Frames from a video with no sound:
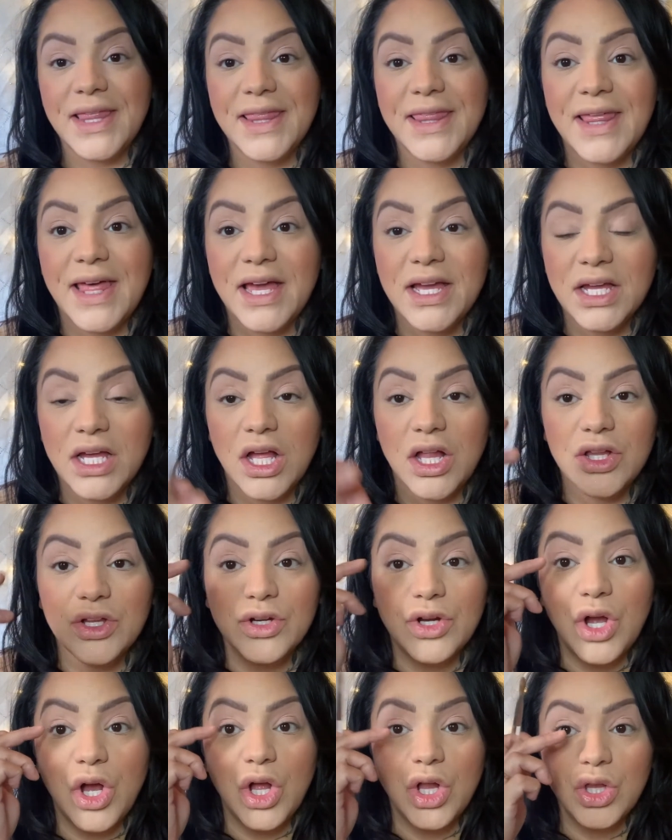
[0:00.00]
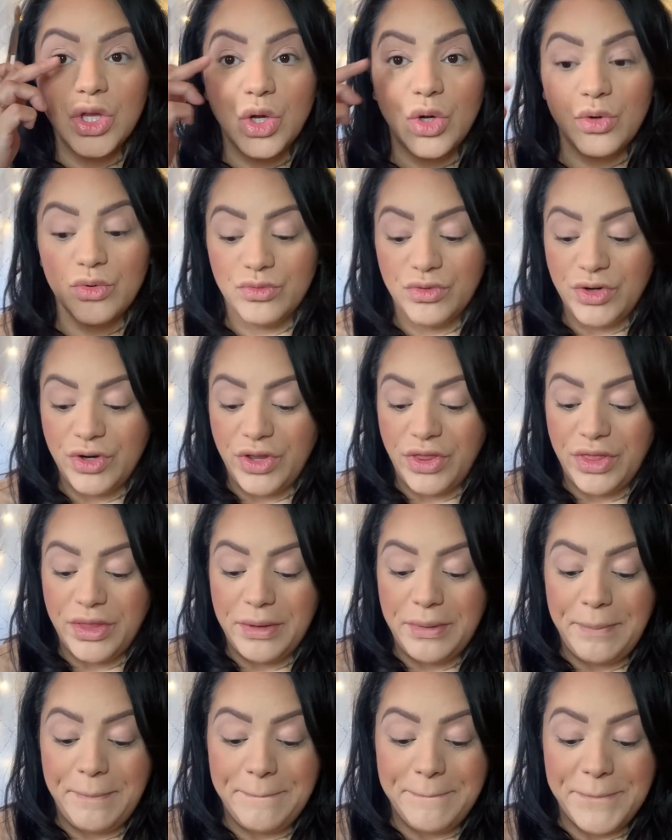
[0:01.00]
that color all over
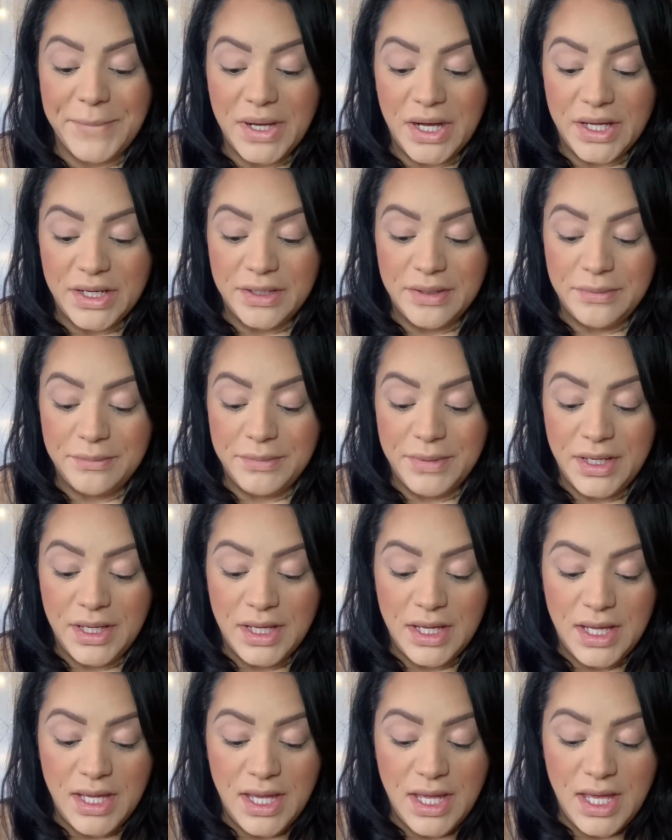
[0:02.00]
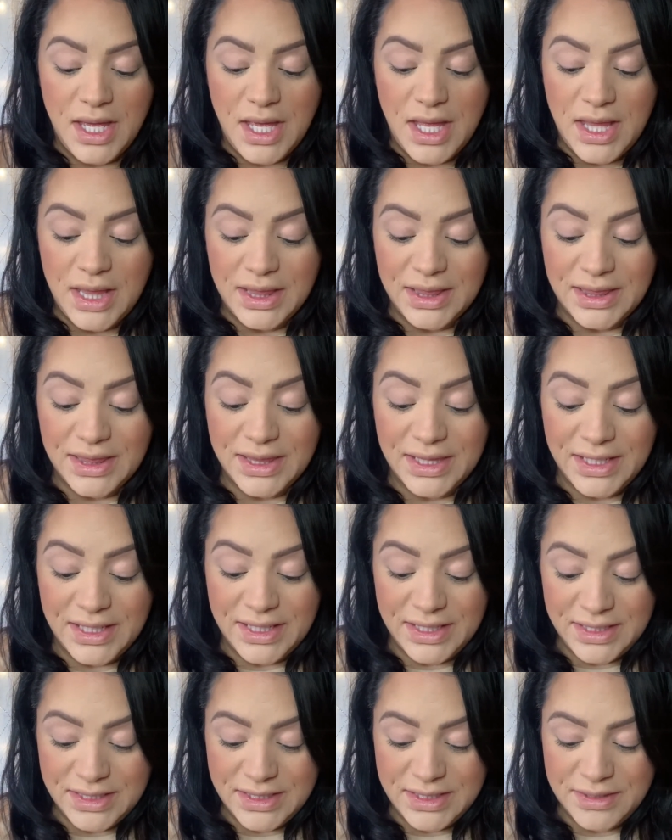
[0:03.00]
the bottom
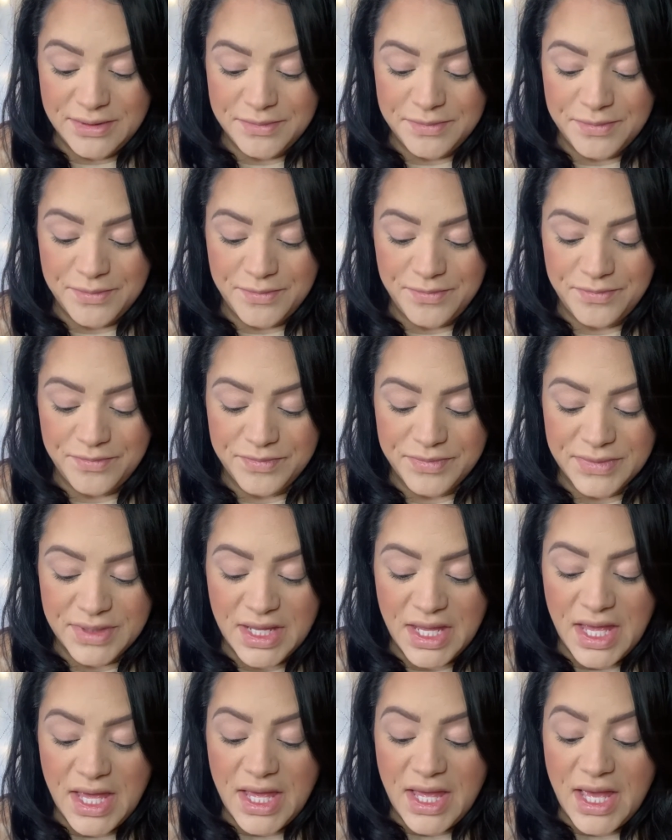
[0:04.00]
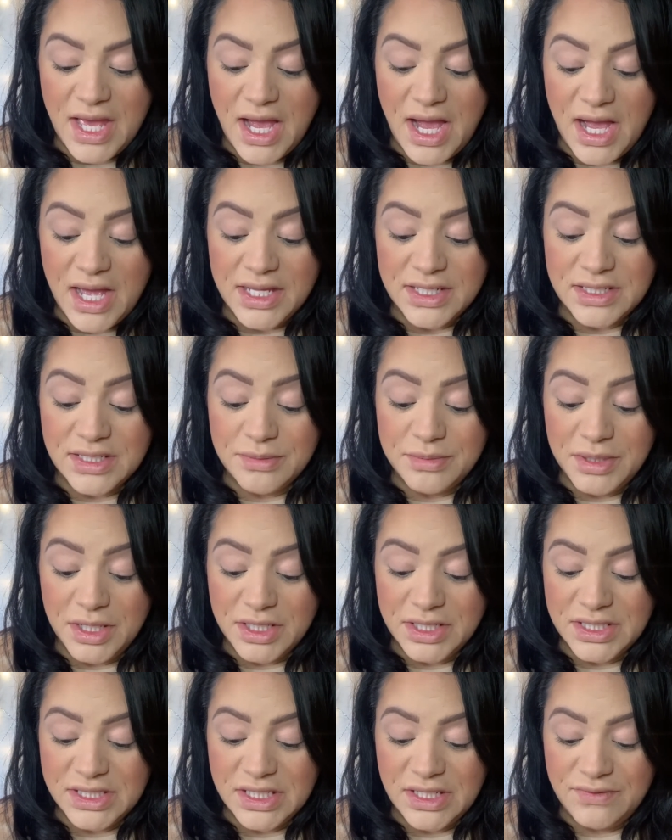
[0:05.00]
lid. To be
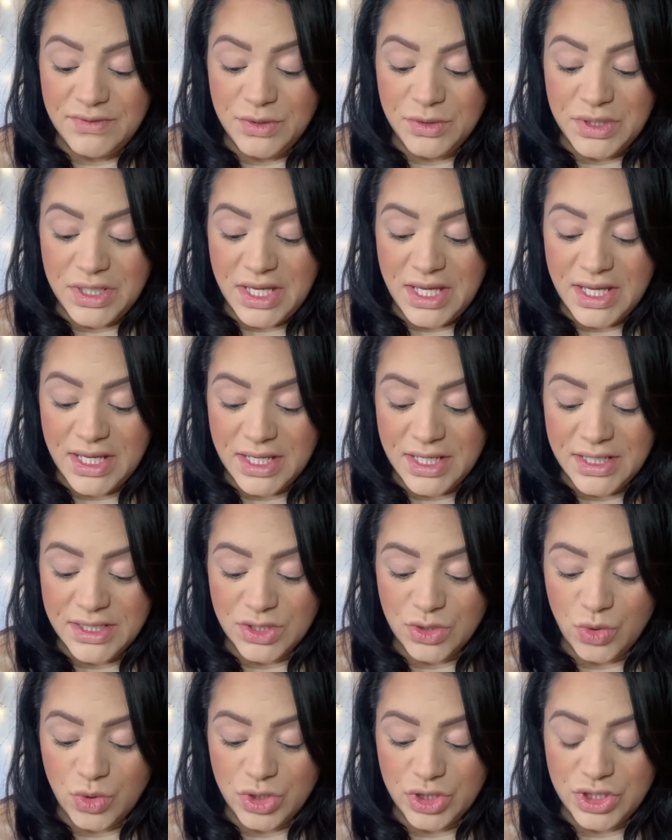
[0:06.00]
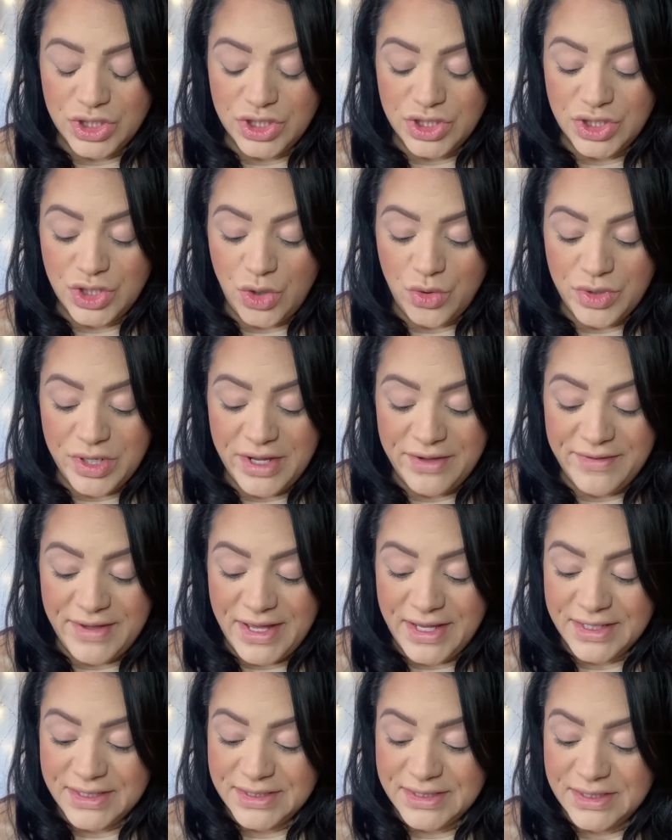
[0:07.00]
honest, if you can't or don't have
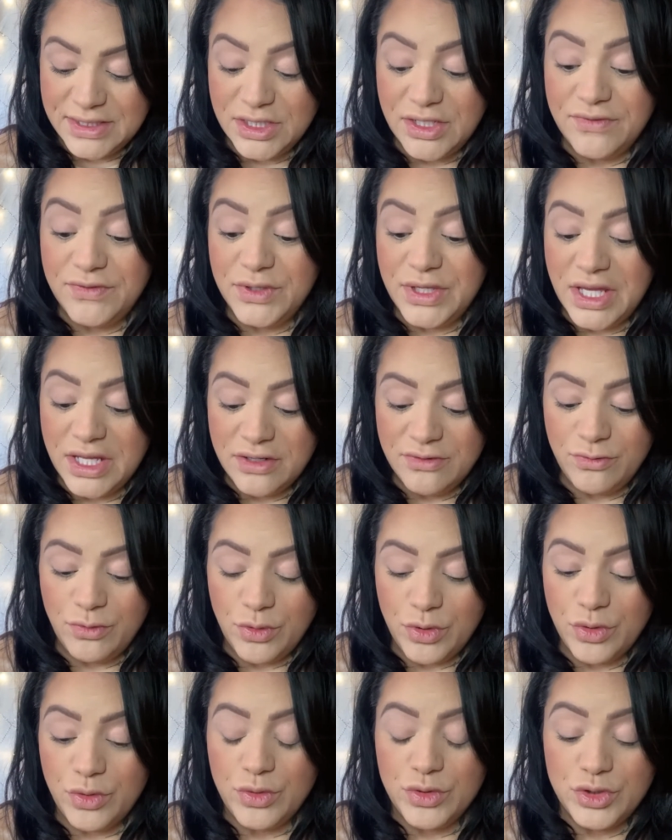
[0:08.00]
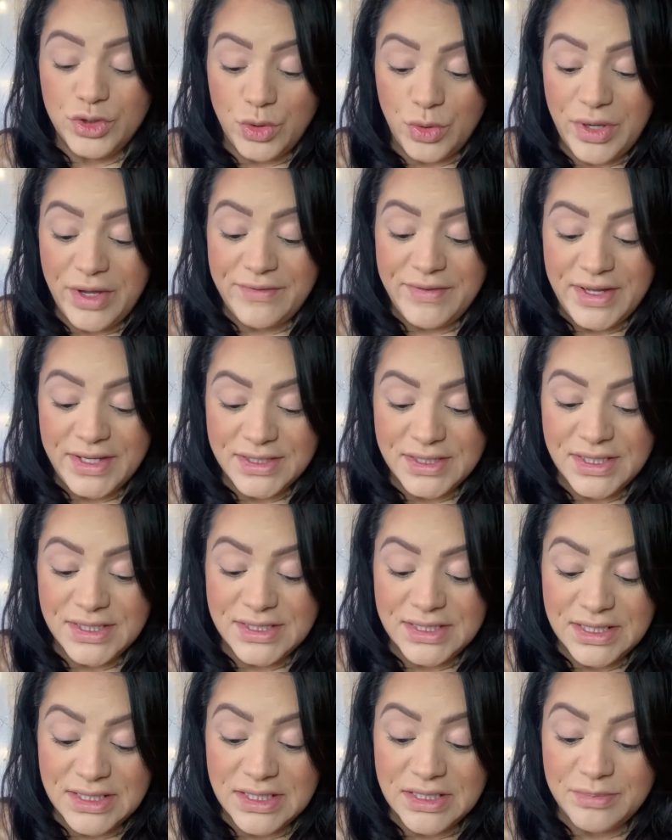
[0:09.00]
access, if you can't afford or don't have access
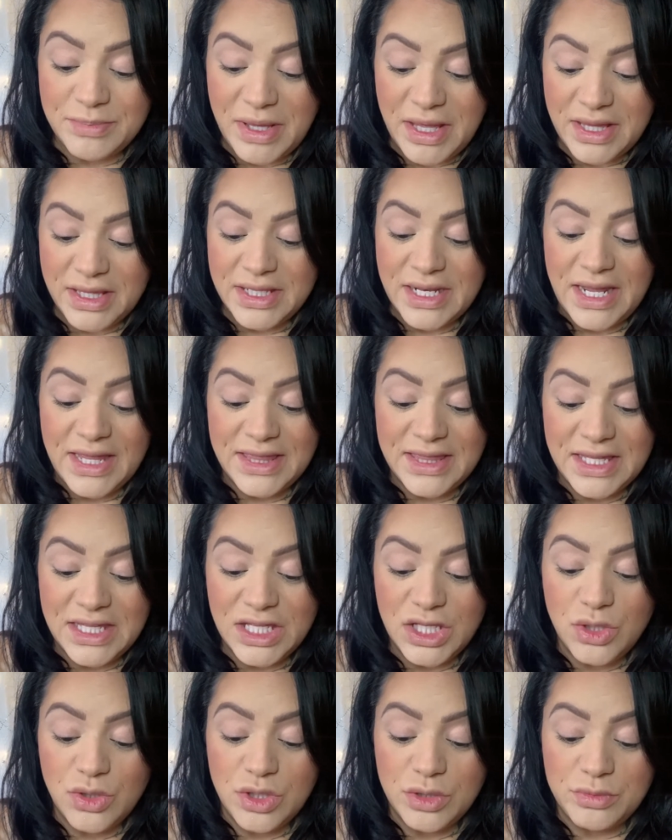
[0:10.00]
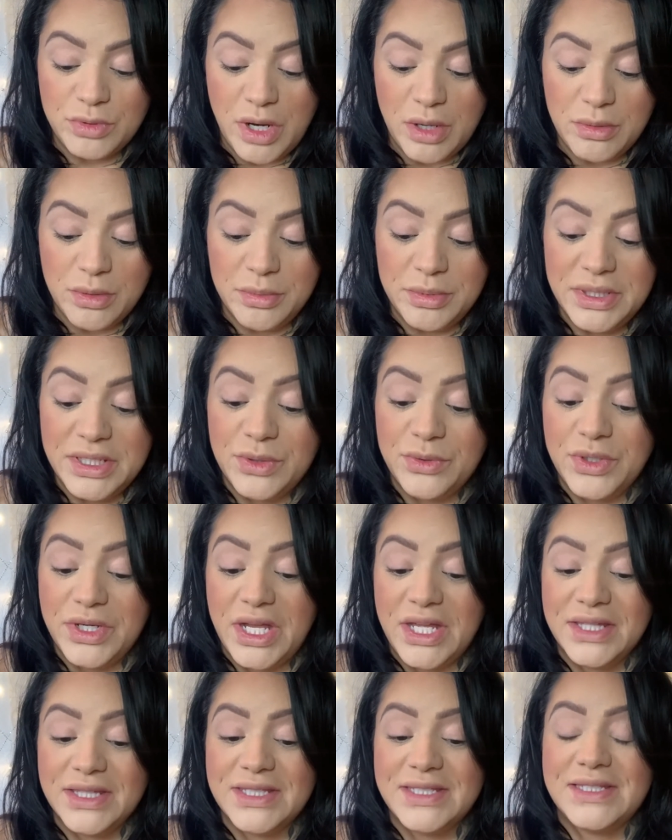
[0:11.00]
to this palette, I think you could probably
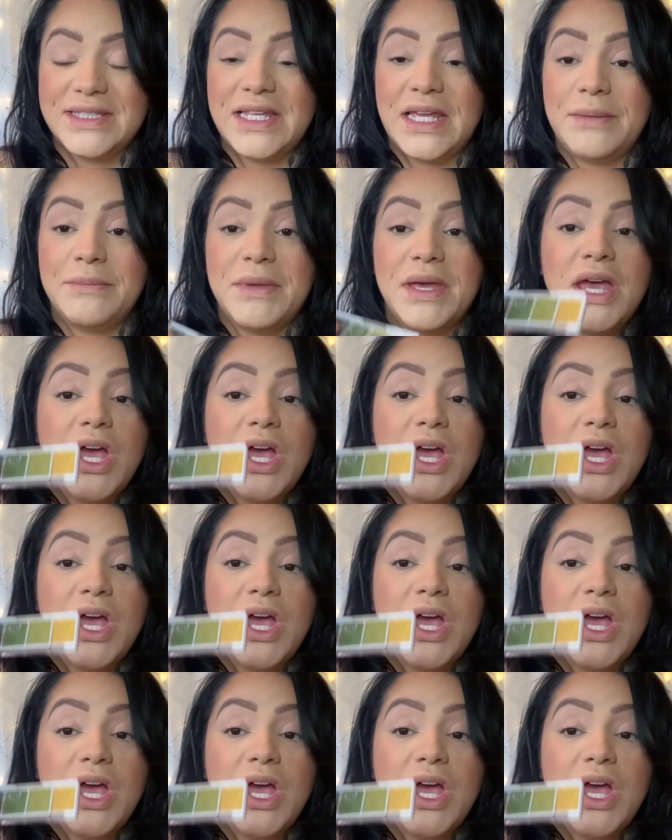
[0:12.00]
create the same